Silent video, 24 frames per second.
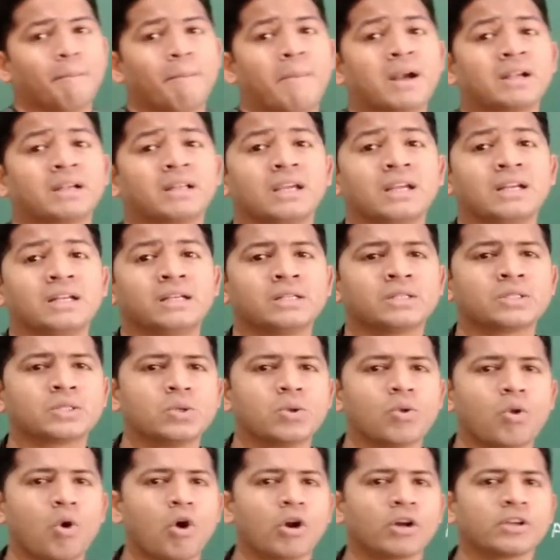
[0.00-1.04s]
but it is
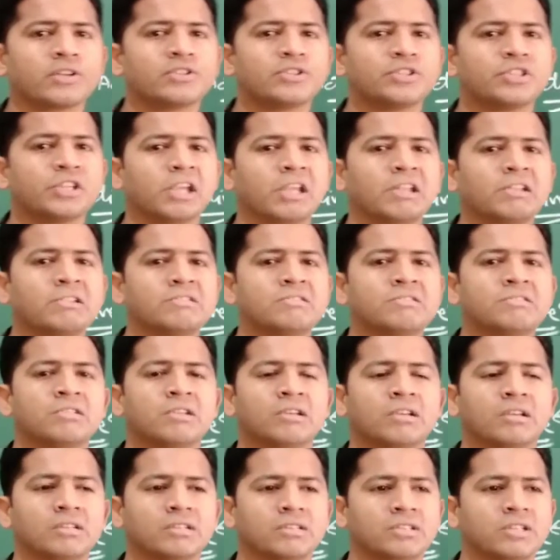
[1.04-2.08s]
not
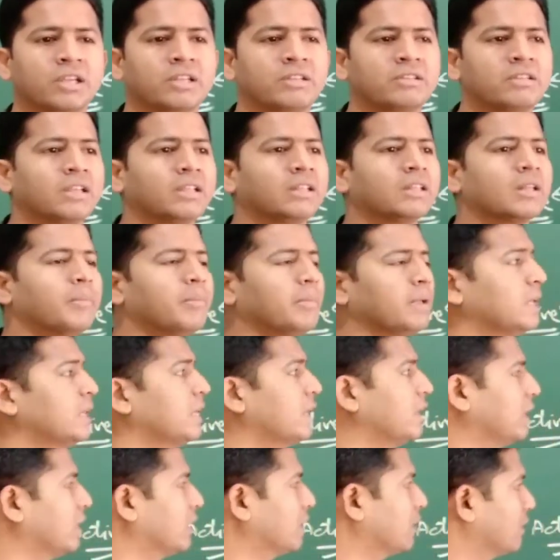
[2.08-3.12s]
changing the
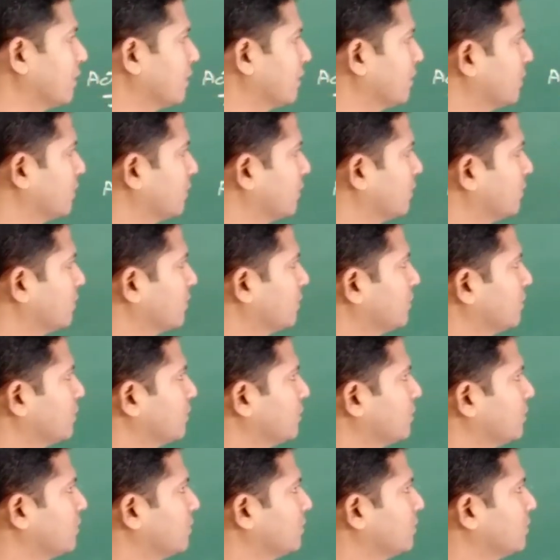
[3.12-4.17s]
meaning.
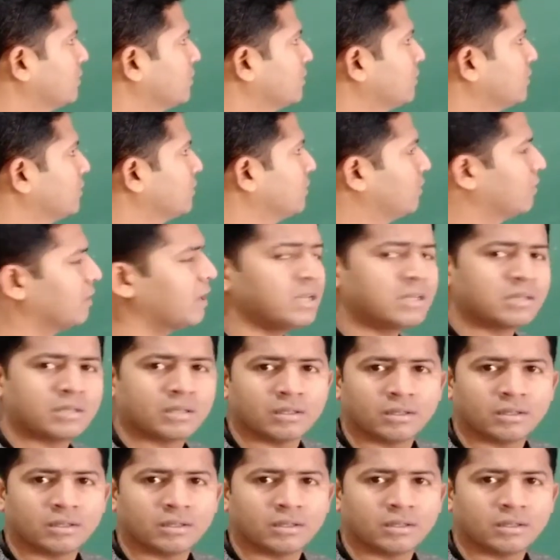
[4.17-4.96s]
Right?